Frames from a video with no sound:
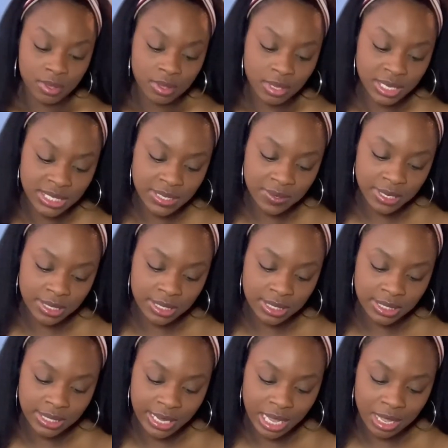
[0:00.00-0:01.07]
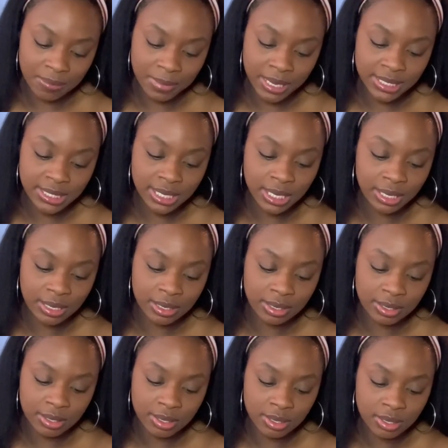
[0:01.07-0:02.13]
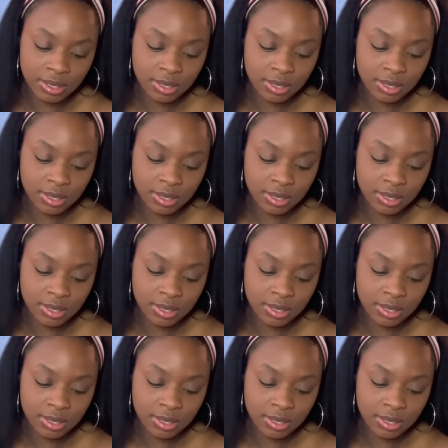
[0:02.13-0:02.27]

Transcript: Let's see what it looks like on my skin.